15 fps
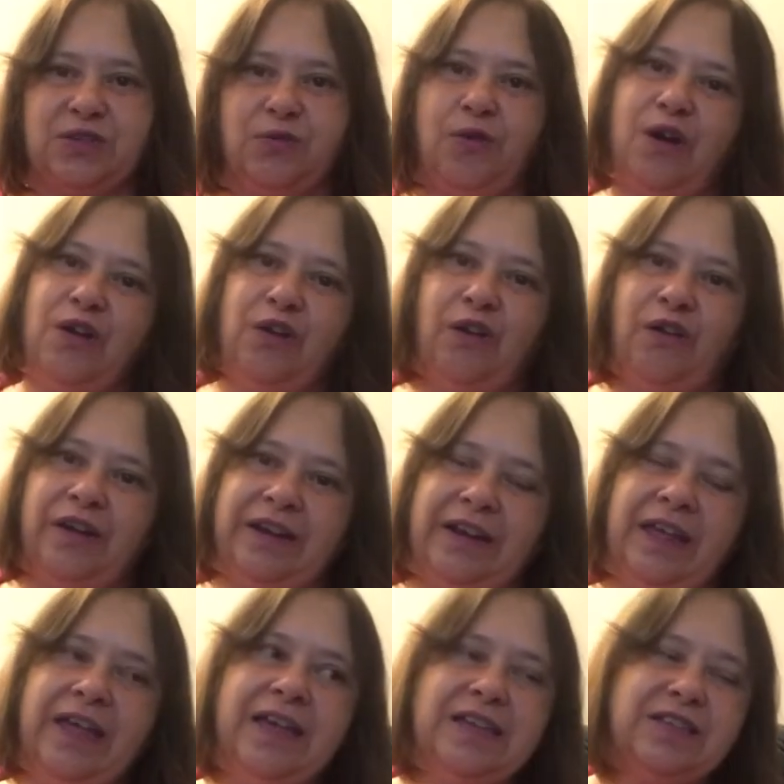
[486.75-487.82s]
quite a lot in
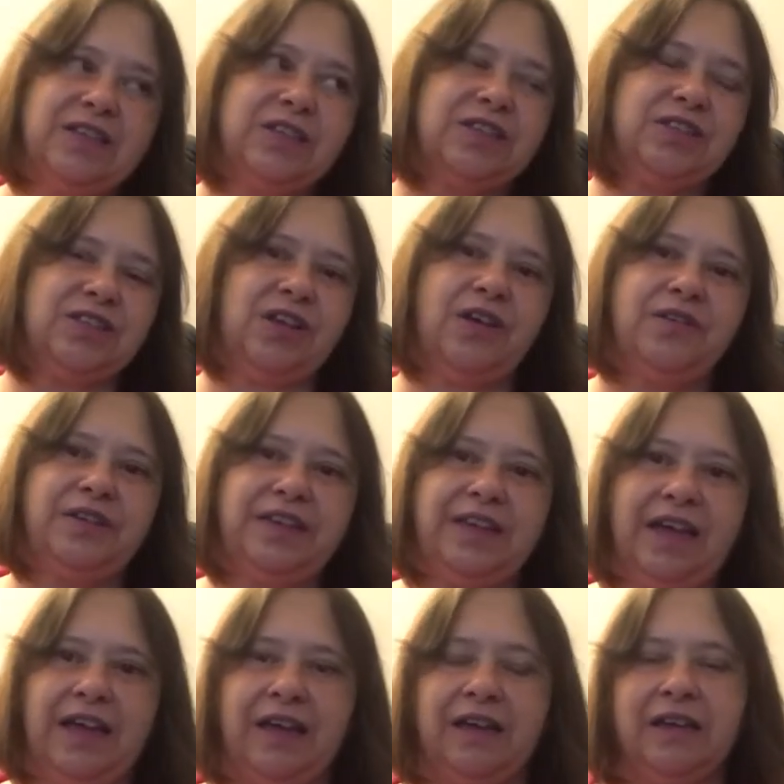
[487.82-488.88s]
it. So
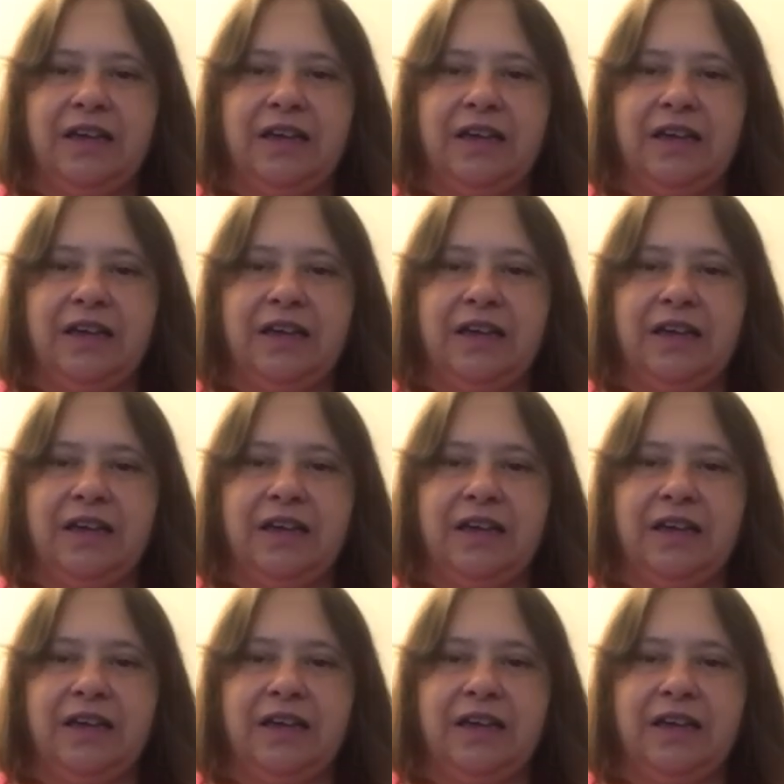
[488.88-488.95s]
yeah,